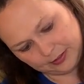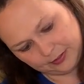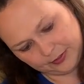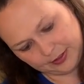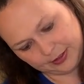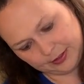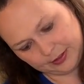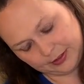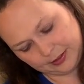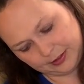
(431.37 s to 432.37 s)
over
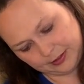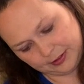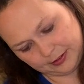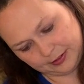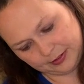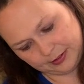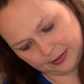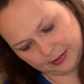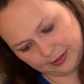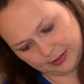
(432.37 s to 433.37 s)
there.
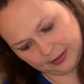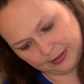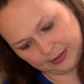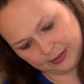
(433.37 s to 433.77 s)
Yeah.